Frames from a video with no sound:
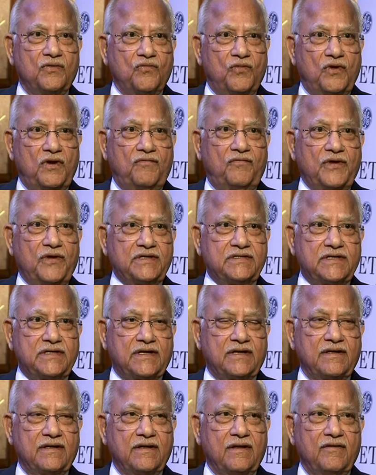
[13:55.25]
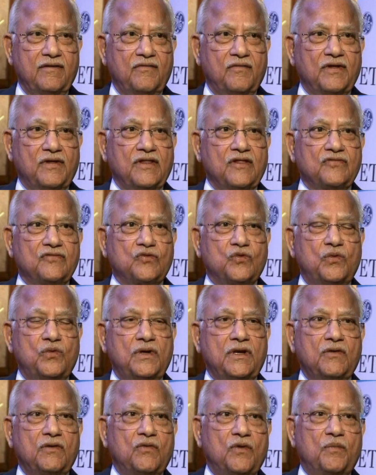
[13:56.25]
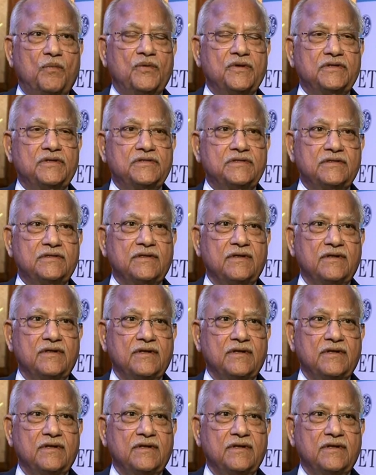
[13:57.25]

We'll fix it. When the school reopens,